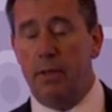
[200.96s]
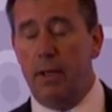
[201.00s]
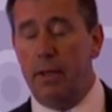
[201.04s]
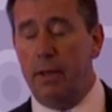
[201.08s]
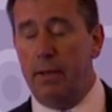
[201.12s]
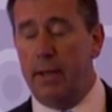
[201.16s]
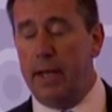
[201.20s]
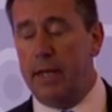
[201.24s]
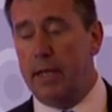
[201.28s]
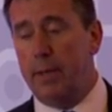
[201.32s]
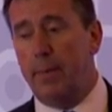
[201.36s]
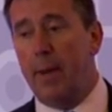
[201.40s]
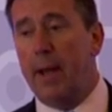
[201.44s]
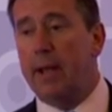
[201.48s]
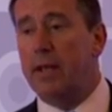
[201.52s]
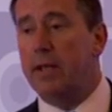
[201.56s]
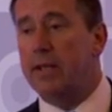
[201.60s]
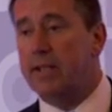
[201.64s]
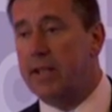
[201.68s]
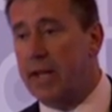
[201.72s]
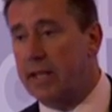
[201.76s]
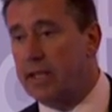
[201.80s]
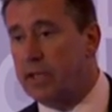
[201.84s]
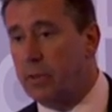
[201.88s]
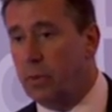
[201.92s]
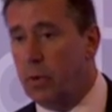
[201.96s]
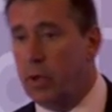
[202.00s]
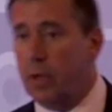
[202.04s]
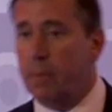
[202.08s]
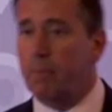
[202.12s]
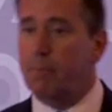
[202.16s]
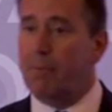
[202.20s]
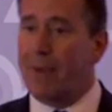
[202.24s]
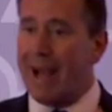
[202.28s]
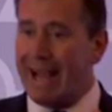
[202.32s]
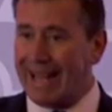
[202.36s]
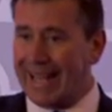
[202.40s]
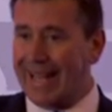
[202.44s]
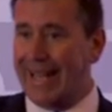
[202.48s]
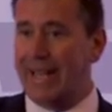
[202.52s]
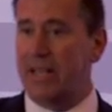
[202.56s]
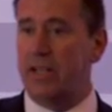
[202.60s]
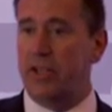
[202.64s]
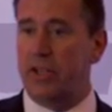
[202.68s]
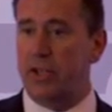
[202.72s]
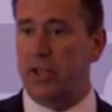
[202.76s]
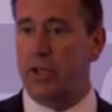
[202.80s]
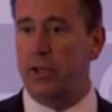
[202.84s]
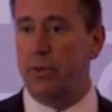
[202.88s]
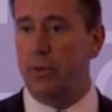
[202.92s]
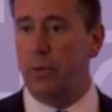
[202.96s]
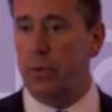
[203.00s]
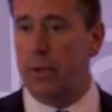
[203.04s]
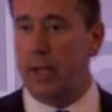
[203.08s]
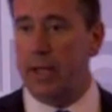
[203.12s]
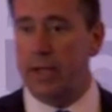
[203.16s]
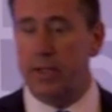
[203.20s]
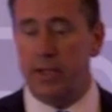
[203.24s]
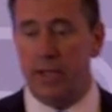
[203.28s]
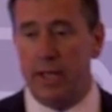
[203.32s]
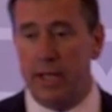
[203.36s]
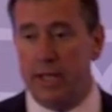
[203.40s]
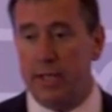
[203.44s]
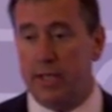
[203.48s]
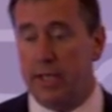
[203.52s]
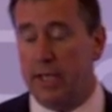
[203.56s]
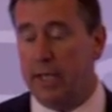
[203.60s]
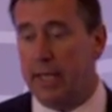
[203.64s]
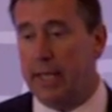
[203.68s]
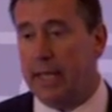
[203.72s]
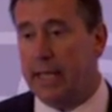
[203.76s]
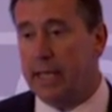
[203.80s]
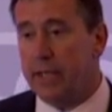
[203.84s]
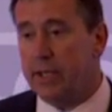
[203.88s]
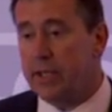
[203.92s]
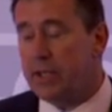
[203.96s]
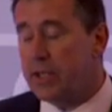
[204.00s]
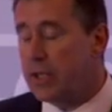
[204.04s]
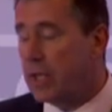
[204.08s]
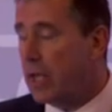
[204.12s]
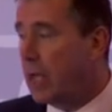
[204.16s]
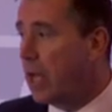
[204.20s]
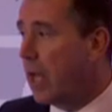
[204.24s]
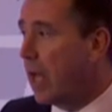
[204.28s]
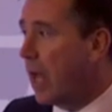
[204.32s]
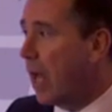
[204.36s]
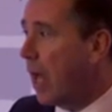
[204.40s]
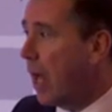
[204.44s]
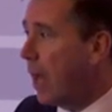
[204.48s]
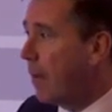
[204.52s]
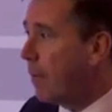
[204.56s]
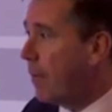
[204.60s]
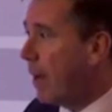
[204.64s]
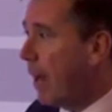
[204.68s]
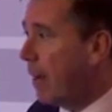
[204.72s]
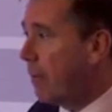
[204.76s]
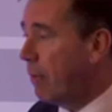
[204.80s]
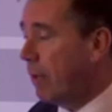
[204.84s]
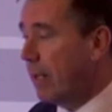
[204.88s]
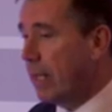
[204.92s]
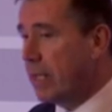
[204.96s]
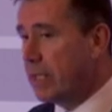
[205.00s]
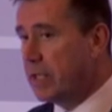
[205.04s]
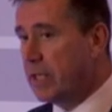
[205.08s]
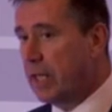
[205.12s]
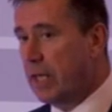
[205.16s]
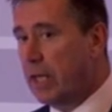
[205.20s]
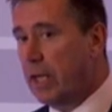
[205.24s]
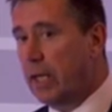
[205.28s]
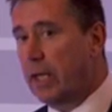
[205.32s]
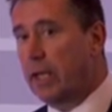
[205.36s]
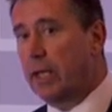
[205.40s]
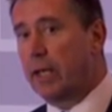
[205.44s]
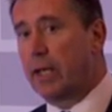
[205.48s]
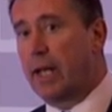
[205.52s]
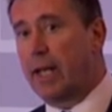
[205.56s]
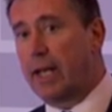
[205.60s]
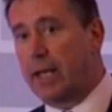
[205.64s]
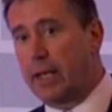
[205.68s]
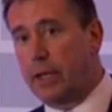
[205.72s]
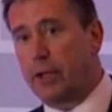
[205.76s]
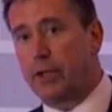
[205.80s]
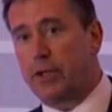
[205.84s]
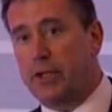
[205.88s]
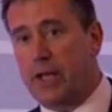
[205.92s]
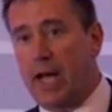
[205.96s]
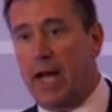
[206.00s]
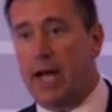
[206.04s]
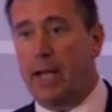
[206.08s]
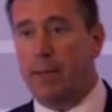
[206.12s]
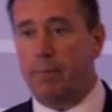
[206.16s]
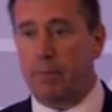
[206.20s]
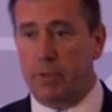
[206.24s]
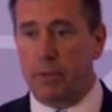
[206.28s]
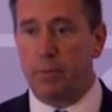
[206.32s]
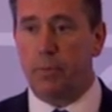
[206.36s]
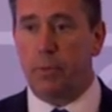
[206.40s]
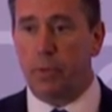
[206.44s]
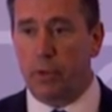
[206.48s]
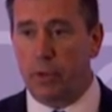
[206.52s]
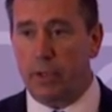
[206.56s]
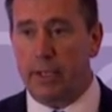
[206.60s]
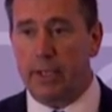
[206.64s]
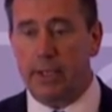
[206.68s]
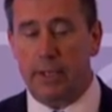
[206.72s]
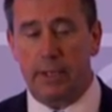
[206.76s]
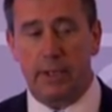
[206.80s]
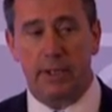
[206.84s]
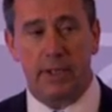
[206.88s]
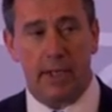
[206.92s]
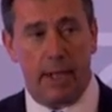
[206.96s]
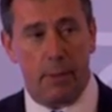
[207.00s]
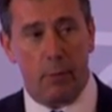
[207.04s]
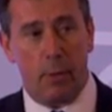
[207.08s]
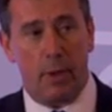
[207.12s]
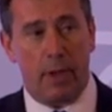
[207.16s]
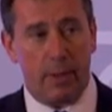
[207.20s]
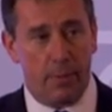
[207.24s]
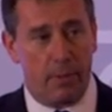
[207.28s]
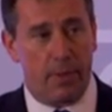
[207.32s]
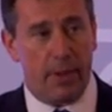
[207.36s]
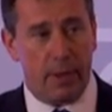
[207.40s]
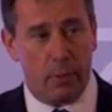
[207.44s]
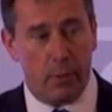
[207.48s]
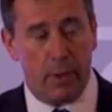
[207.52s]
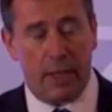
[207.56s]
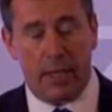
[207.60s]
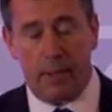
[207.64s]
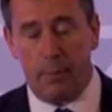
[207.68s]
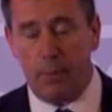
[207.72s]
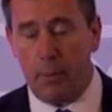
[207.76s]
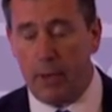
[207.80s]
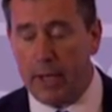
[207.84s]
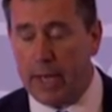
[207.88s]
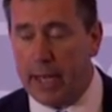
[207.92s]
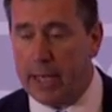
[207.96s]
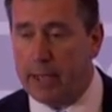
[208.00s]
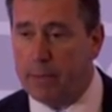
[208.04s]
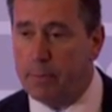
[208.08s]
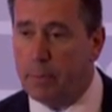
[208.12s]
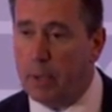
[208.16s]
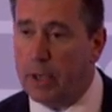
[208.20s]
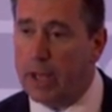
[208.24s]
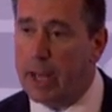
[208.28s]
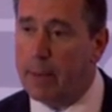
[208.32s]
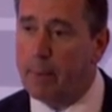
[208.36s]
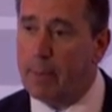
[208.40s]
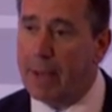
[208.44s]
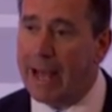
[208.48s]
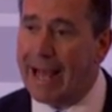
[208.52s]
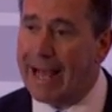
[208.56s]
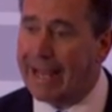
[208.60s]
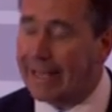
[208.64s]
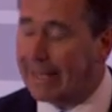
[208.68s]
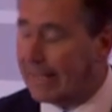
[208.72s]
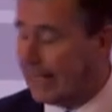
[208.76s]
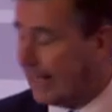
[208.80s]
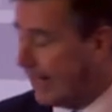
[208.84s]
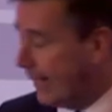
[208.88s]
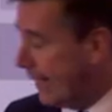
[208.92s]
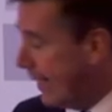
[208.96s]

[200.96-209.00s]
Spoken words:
independent sector work back into Leeds by releasing clinical time, some more clinical time. We can bring it back.